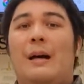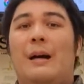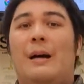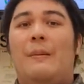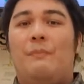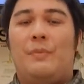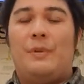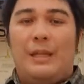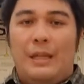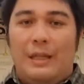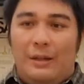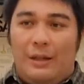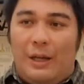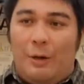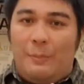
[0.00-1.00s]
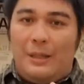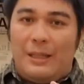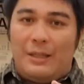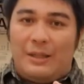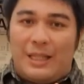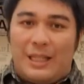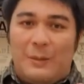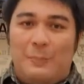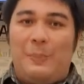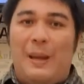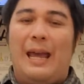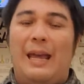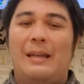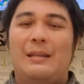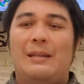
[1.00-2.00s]
um, It'll help me to
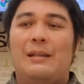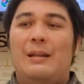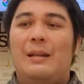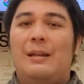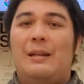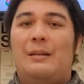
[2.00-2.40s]
expand